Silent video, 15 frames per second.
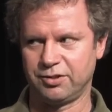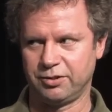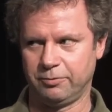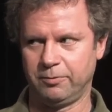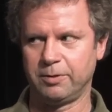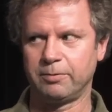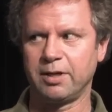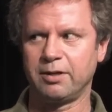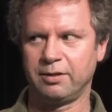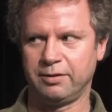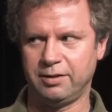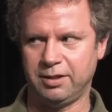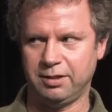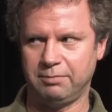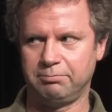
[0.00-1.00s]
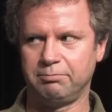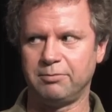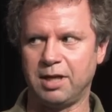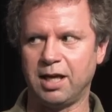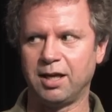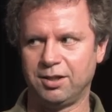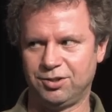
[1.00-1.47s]
So we're right on the
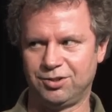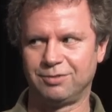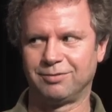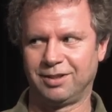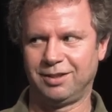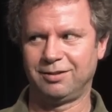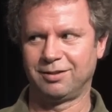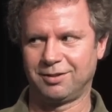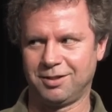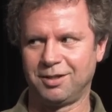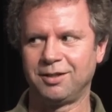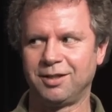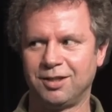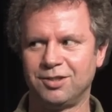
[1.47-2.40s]
edge, right, the cutting